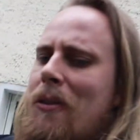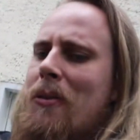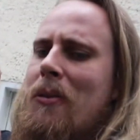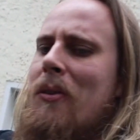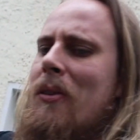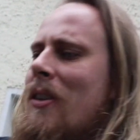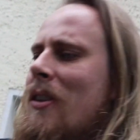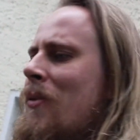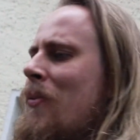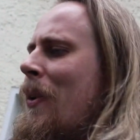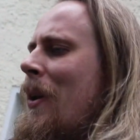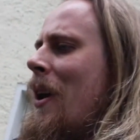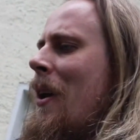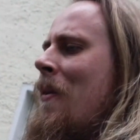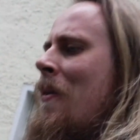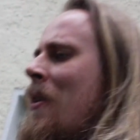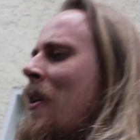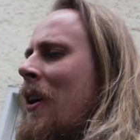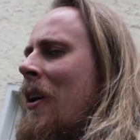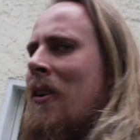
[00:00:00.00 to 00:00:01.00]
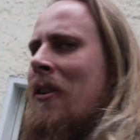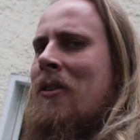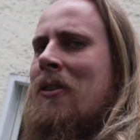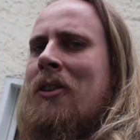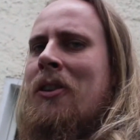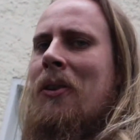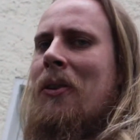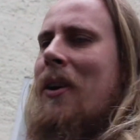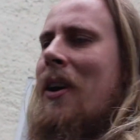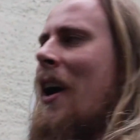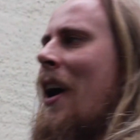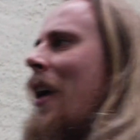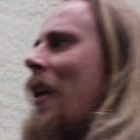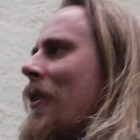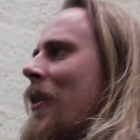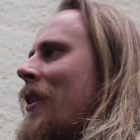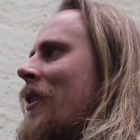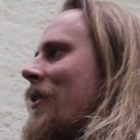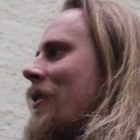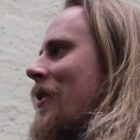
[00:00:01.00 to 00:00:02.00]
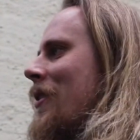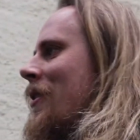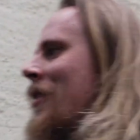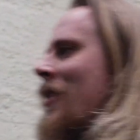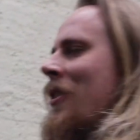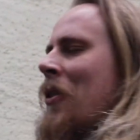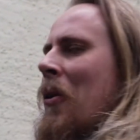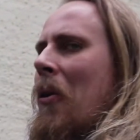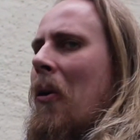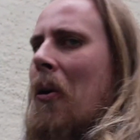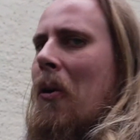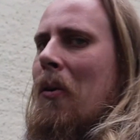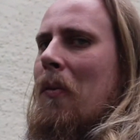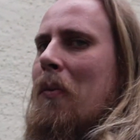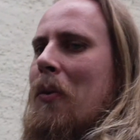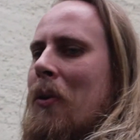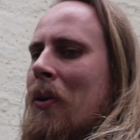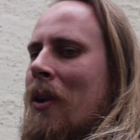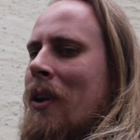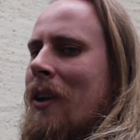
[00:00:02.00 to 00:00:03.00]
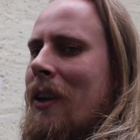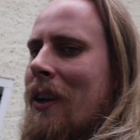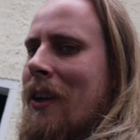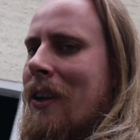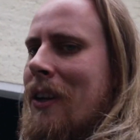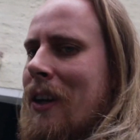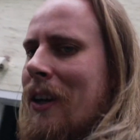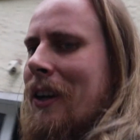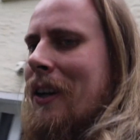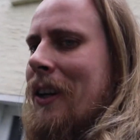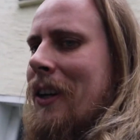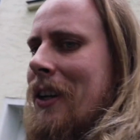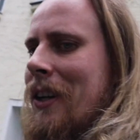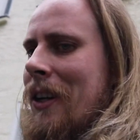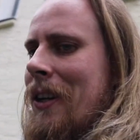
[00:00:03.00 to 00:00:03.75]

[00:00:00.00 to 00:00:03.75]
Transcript: do it this way. I'm not gonna show you how because it's horrible and uh,